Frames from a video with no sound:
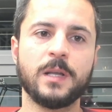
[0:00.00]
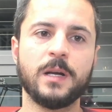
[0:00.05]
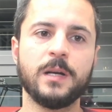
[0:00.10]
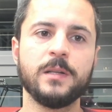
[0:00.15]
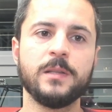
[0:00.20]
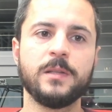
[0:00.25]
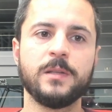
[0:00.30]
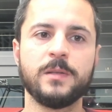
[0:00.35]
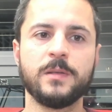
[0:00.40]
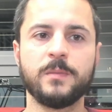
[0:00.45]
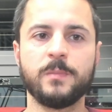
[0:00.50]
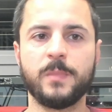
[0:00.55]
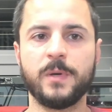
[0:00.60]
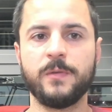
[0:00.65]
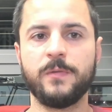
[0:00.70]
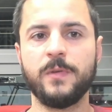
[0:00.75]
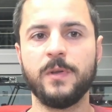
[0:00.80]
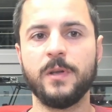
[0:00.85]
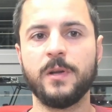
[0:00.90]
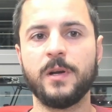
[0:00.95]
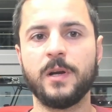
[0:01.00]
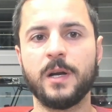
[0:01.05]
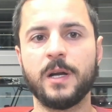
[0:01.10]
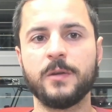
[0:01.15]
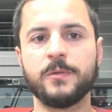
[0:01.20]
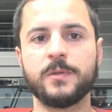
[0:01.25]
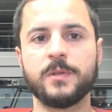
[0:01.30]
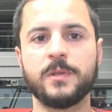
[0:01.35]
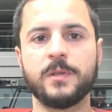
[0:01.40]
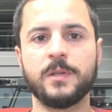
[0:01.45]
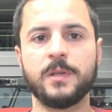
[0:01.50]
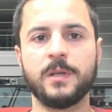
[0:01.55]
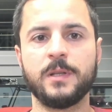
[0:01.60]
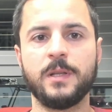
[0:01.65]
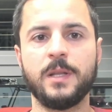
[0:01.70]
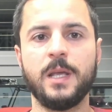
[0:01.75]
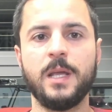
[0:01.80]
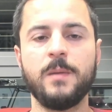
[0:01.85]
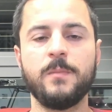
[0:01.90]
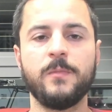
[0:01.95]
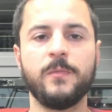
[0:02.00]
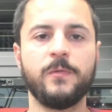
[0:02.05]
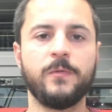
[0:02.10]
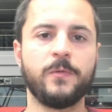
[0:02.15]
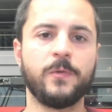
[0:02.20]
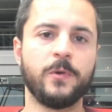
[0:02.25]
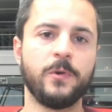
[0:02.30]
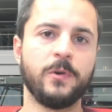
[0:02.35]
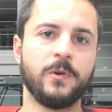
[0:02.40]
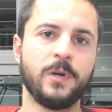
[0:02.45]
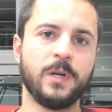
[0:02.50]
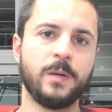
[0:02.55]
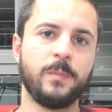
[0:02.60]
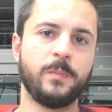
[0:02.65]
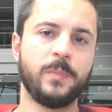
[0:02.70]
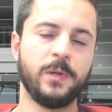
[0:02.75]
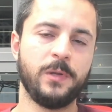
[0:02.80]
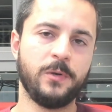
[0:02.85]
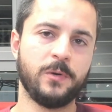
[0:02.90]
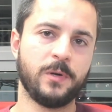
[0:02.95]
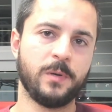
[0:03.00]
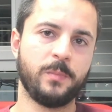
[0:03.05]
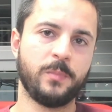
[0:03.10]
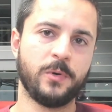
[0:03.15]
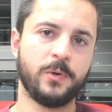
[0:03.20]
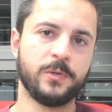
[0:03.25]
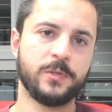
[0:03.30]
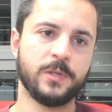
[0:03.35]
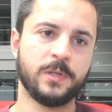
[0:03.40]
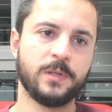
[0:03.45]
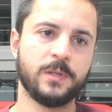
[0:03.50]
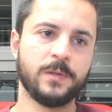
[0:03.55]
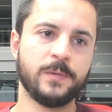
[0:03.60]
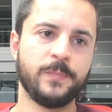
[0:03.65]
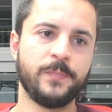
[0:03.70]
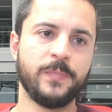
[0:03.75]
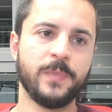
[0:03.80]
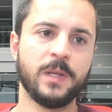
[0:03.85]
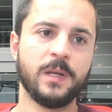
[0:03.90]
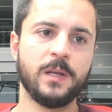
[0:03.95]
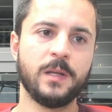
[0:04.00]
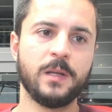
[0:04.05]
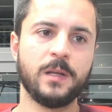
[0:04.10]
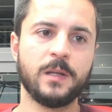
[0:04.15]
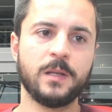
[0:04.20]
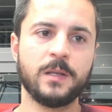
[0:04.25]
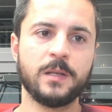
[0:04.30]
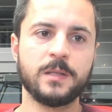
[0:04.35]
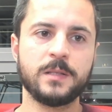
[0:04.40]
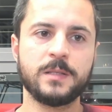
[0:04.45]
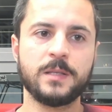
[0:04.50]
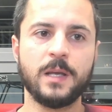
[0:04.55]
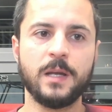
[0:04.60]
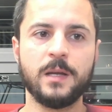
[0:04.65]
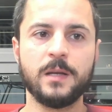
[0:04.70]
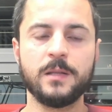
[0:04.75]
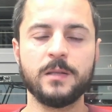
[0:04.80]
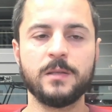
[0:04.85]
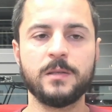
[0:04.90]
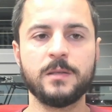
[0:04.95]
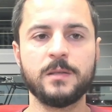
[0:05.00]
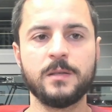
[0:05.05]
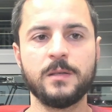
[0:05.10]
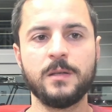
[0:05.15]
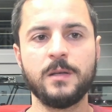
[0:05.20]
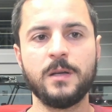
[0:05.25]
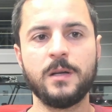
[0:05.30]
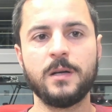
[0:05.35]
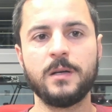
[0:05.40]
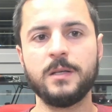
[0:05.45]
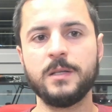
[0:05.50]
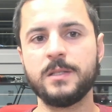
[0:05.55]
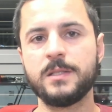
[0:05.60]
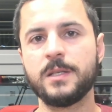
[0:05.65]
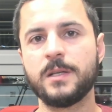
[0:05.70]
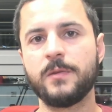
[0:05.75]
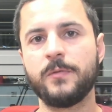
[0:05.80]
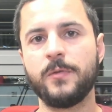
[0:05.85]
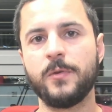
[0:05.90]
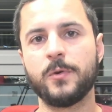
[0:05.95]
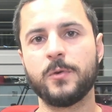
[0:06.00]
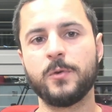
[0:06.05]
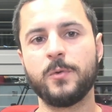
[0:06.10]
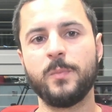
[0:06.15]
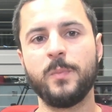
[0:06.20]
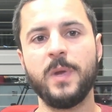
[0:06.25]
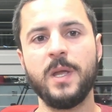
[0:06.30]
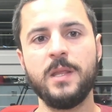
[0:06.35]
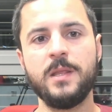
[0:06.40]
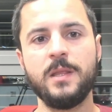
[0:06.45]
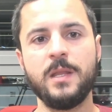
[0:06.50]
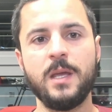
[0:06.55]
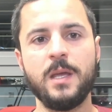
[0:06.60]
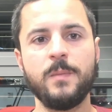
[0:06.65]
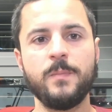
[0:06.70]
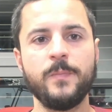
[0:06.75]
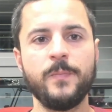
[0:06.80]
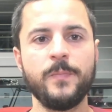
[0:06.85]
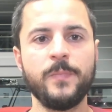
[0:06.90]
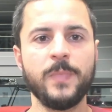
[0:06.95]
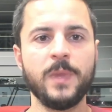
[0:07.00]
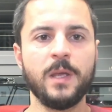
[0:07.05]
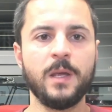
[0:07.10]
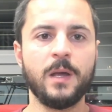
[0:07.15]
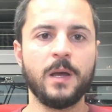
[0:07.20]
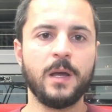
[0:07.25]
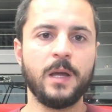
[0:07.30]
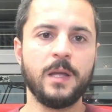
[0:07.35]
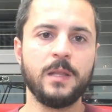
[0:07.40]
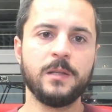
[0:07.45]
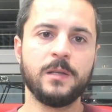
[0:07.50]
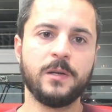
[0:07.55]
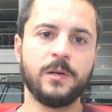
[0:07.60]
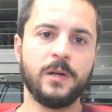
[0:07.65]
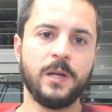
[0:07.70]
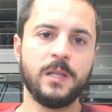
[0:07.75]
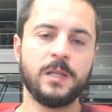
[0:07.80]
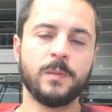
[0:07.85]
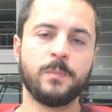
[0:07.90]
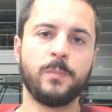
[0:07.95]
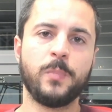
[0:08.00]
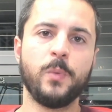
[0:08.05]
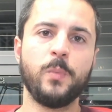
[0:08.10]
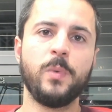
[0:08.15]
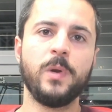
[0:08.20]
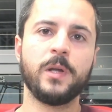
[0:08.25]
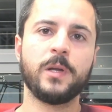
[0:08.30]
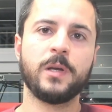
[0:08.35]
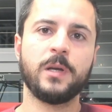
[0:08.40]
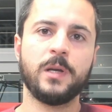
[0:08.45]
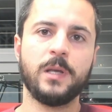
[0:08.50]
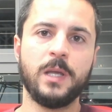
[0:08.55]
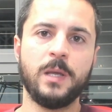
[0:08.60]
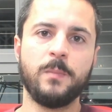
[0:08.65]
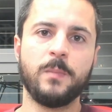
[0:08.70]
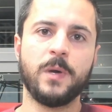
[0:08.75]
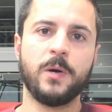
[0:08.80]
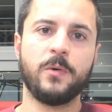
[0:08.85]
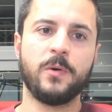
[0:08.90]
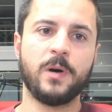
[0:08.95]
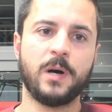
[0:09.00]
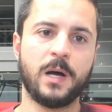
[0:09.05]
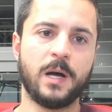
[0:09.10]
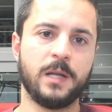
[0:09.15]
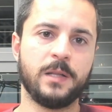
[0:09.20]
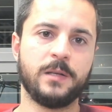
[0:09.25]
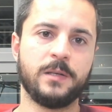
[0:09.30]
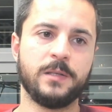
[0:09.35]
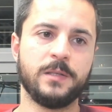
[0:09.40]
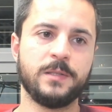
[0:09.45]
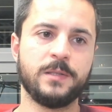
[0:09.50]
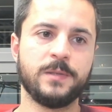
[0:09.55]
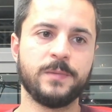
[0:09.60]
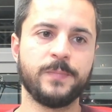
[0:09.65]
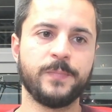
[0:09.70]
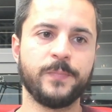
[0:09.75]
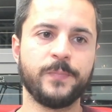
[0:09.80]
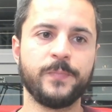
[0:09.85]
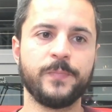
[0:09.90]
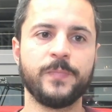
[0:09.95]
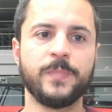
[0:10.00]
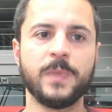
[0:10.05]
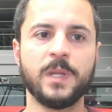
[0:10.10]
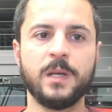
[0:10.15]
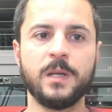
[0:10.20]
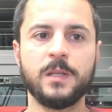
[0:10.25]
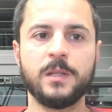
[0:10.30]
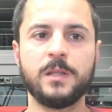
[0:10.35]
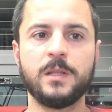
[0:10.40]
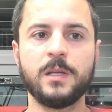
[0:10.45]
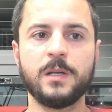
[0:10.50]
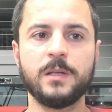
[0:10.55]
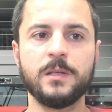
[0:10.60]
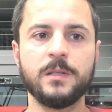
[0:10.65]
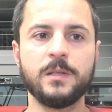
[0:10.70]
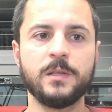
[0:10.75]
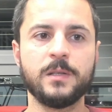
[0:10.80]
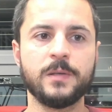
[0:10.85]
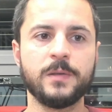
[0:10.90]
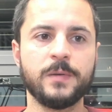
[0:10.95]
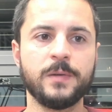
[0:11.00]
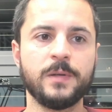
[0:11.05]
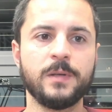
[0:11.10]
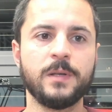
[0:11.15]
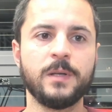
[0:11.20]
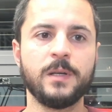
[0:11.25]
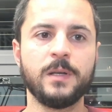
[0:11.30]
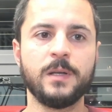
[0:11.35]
start by figuring out a name for your company or a project. Second, reserve your domain name and create a public email address. Third,